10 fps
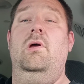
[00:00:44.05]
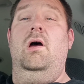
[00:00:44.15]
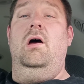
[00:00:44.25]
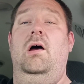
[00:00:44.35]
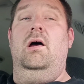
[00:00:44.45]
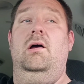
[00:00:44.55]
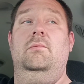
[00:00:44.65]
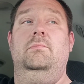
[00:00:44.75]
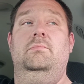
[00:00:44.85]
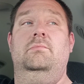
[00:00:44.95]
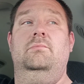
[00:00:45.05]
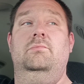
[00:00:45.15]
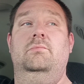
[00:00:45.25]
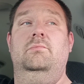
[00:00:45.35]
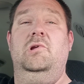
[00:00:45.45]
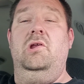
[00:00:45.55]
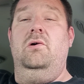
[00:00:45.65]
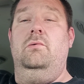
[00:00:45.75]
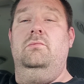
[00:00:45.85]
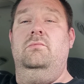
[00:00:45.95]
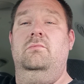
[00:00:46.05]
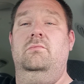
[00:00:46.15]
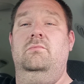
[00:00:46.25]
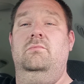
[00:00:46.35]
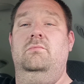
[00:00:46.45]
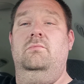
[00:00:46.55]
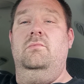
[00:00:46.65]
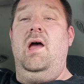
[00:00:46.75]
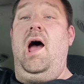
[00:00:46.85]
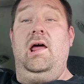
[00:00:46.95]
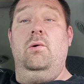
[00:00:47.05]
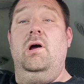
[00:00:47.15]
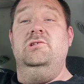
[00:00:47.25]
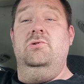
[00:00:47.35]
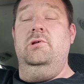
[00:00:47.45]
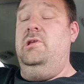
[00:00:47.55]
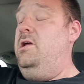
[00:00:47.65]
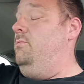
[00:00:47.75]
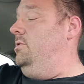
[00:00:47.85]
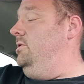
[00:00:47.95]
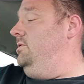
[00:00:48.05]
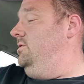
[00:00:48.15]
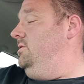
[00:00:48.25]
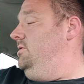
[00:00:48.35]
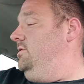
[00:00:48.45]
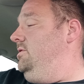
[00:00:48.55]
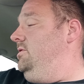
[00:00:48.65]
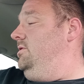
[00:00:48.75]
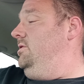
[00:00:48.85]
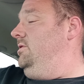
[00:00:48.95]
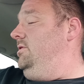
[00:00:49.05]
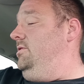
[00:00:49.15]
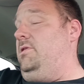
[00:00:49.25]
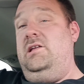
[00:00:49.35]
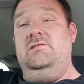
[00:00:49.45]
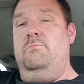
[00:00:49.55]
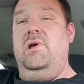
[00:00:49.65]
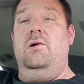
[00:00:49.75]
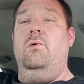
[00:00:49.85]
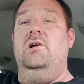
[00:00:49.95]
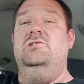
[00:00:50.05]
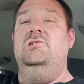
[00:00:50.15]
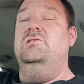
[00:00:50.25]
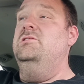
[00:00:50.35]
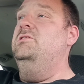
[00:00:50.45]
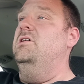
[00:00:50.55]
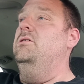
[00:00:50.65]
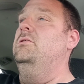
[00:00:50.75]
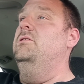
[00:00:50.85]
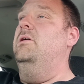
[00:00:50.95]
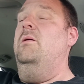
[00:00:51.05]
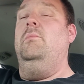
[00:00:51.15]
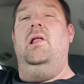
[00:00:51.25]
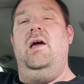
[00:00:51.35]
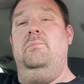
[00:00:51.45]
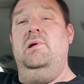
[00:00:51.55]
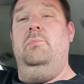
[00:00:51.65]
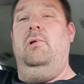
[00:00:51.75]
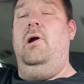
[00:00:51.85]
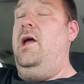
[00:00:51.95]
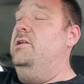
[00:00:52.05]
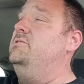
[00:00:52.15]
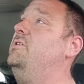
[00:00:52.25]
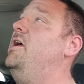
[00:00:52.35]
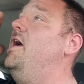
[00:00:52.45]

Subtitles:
you know, how do I join the network? That's a big question. So, and I'm glad people are asking